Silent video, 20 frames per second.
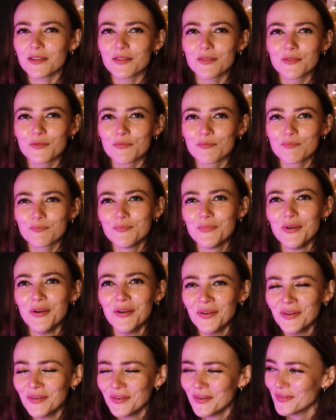like the
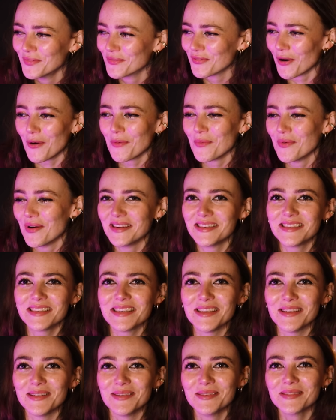wrong word
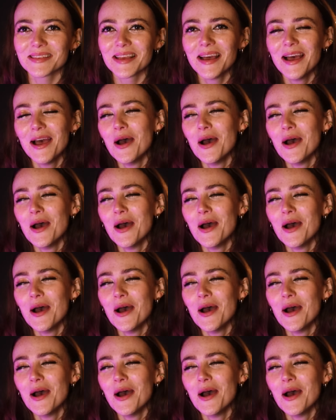to use,